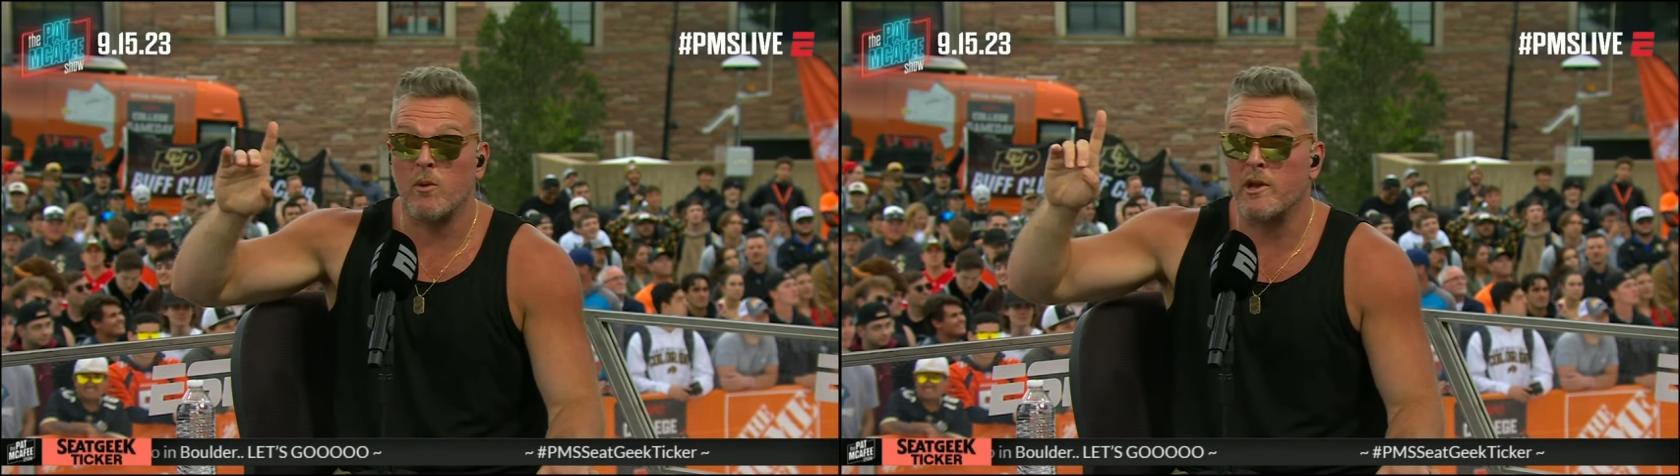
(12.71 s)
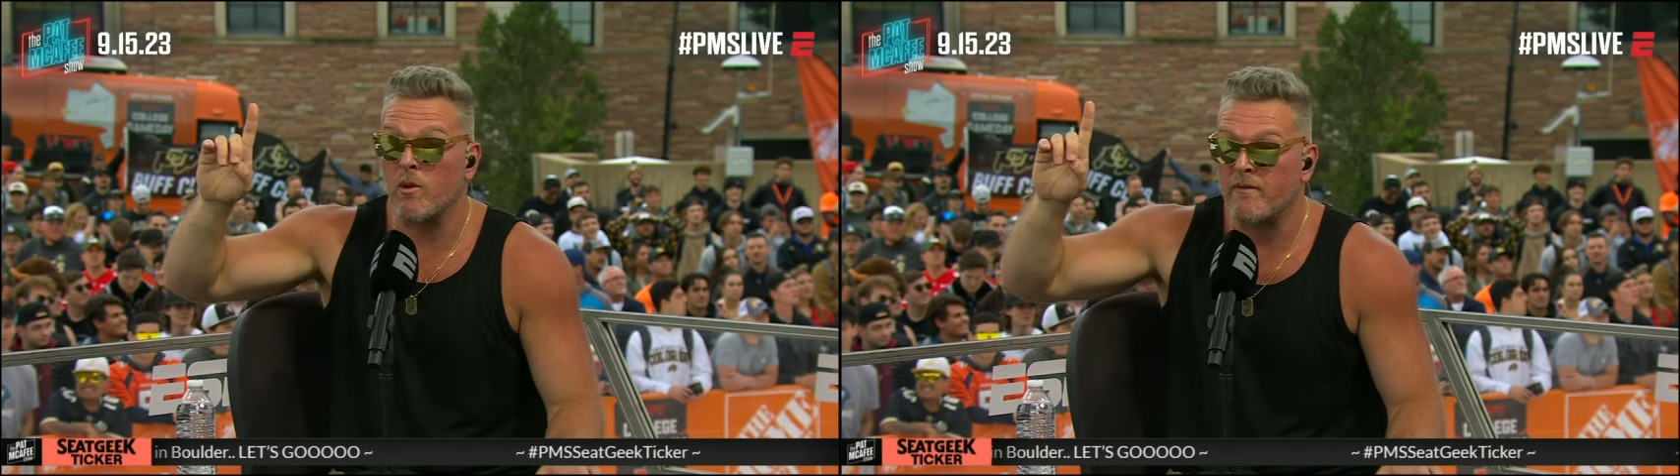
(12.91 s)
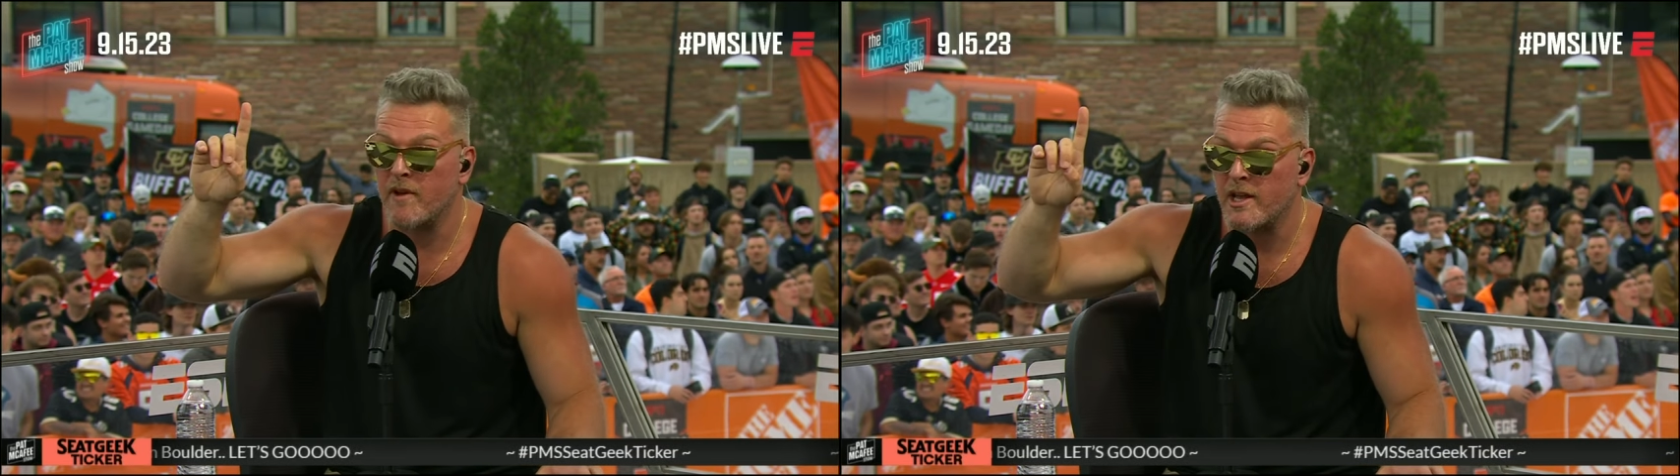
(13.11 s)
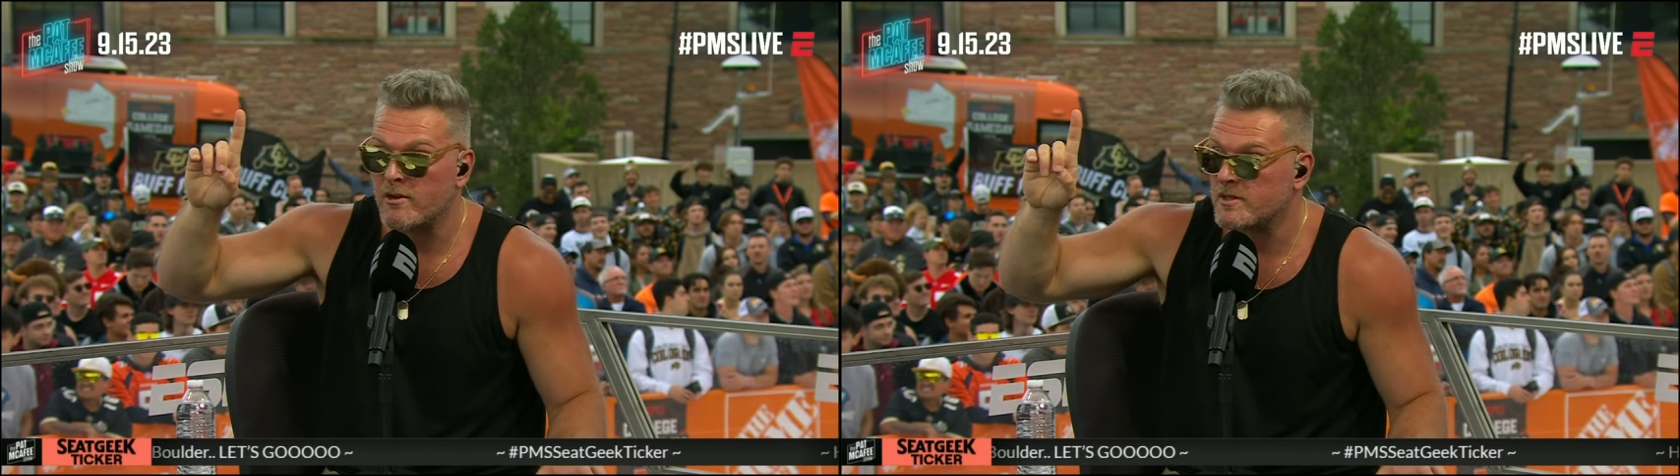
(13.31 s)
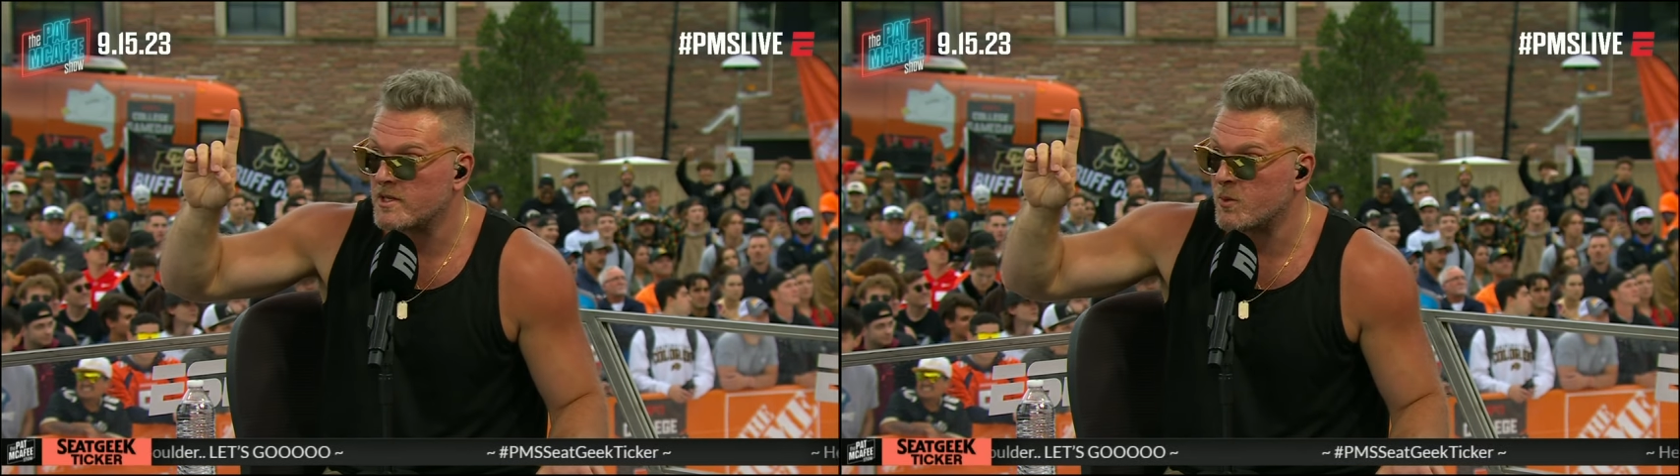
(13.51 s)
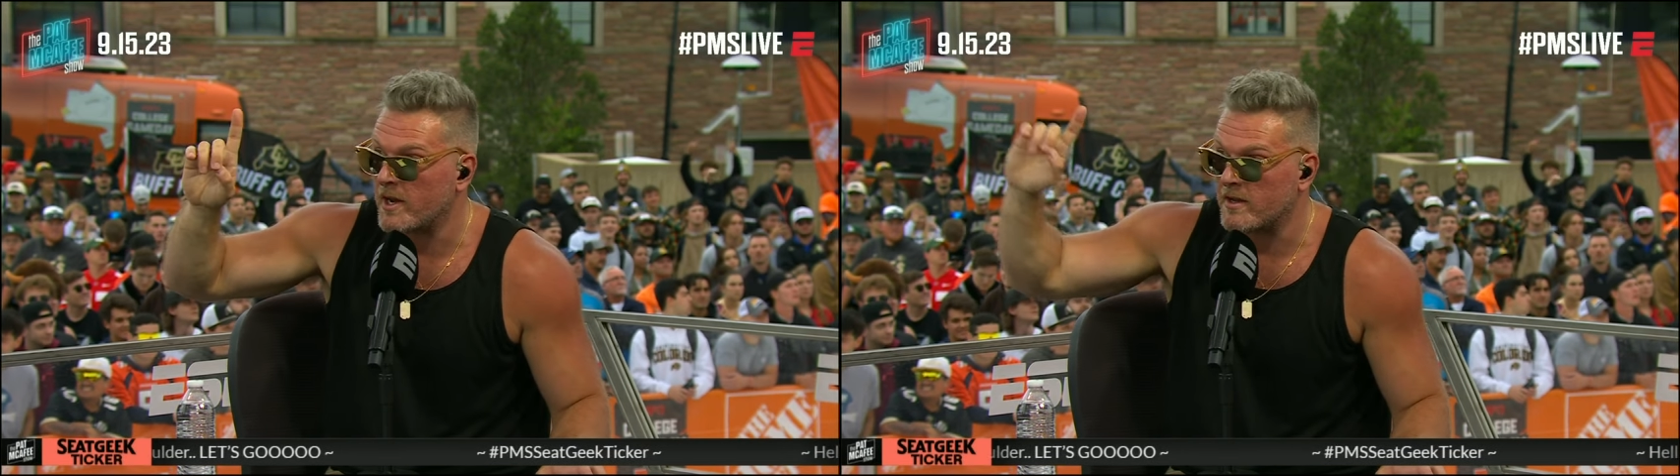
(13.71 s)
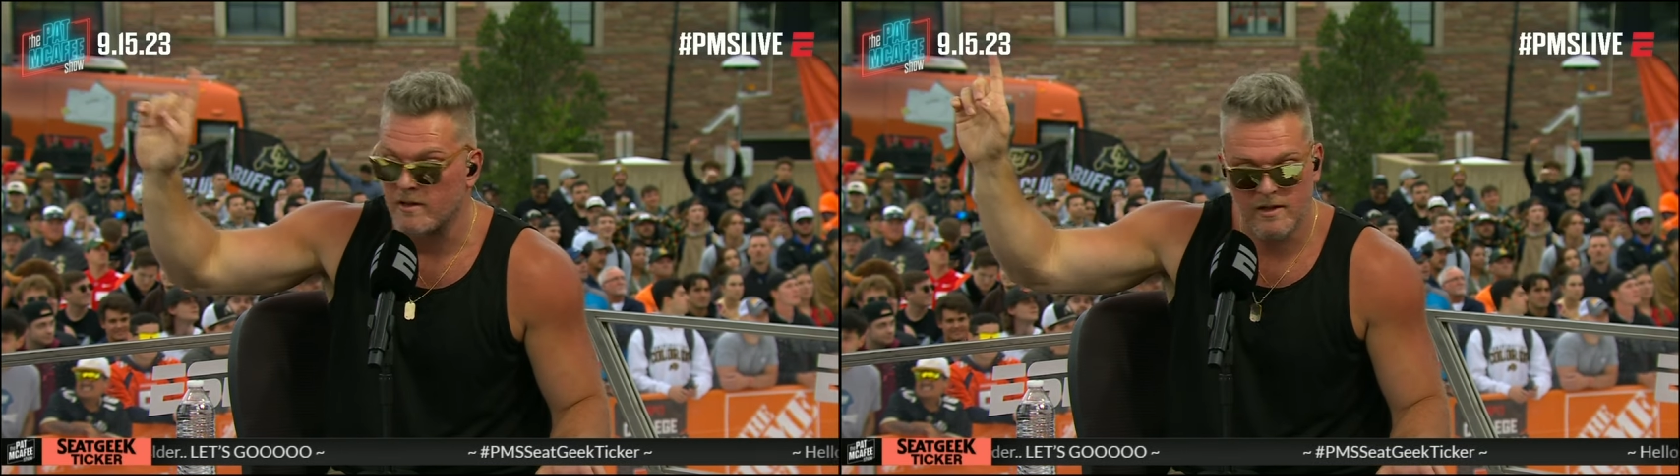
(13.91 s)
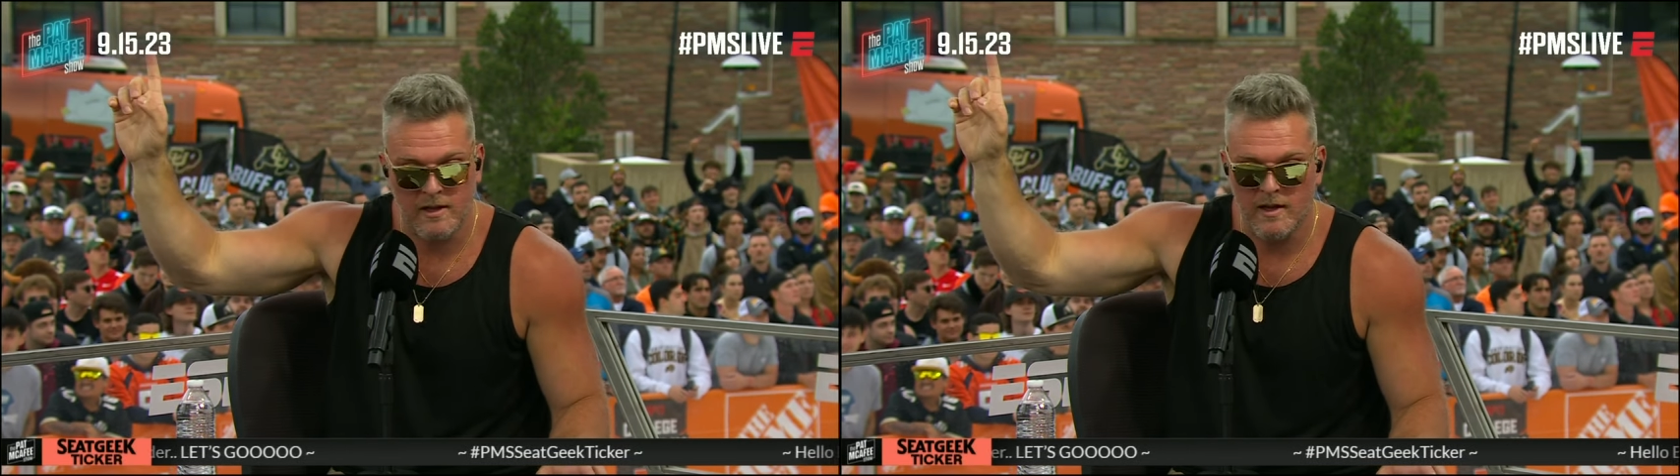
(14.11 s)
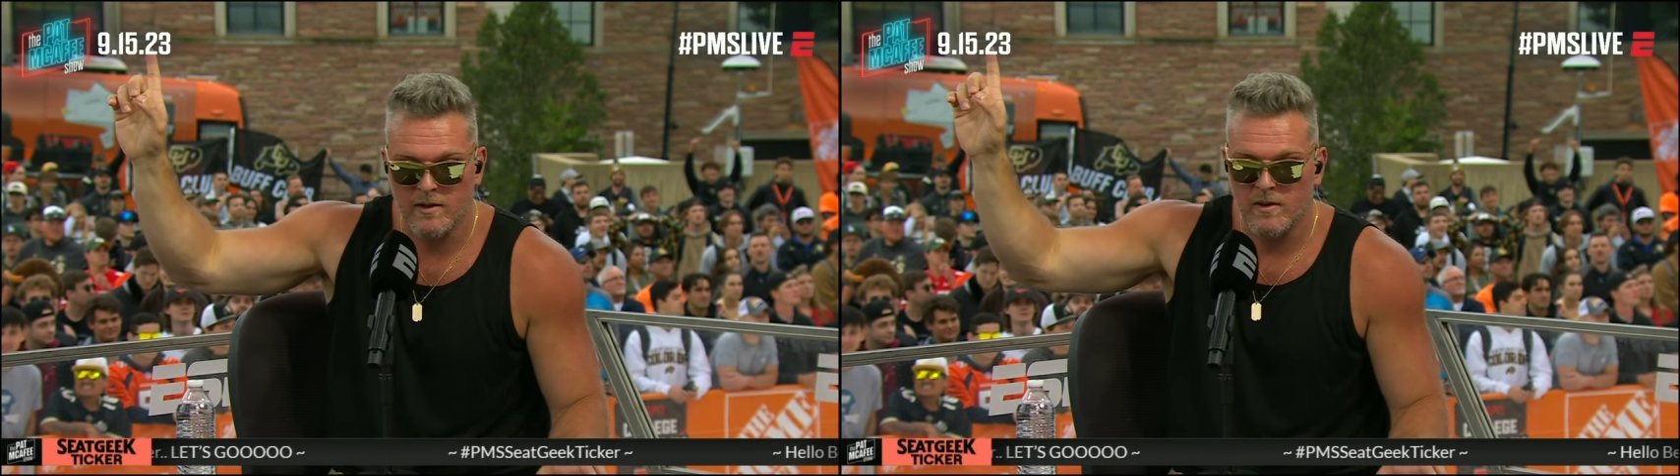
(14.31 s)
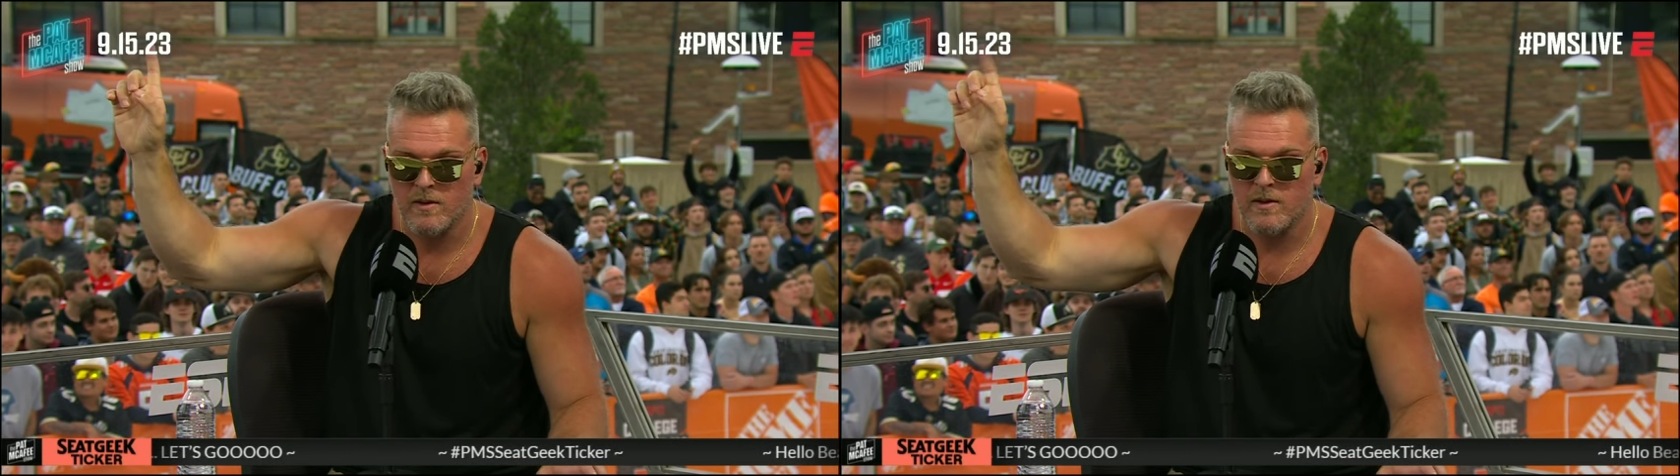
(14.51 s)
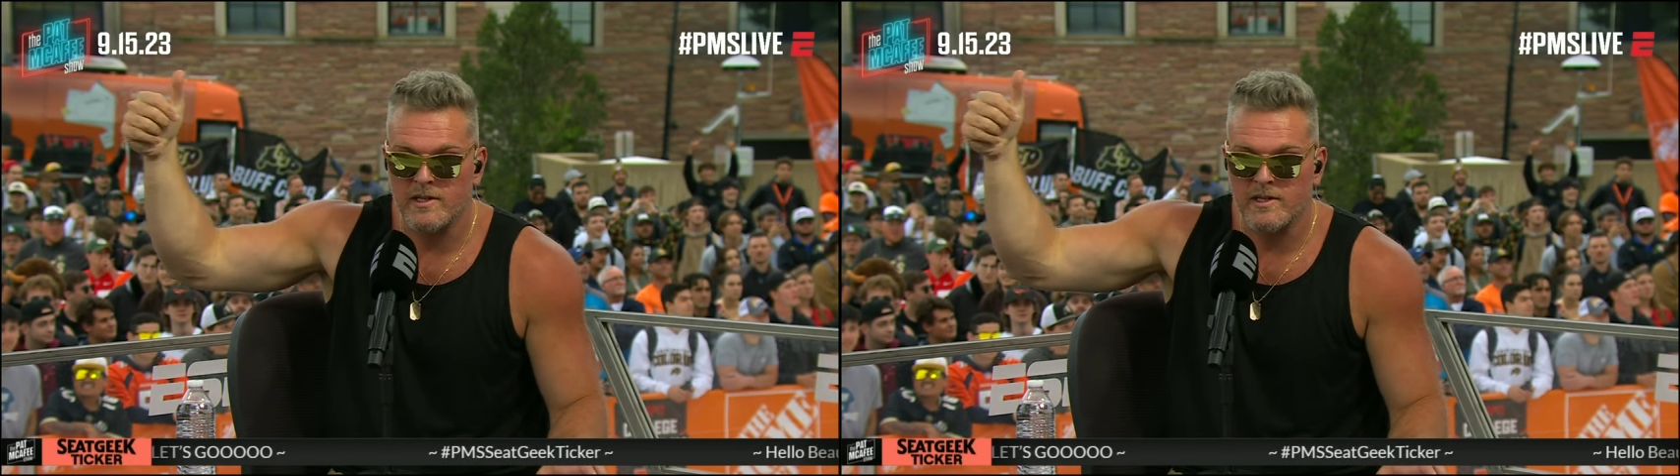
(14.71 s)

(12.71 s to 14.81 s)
We can run videos this week. Oh, Whoa. hell yeah.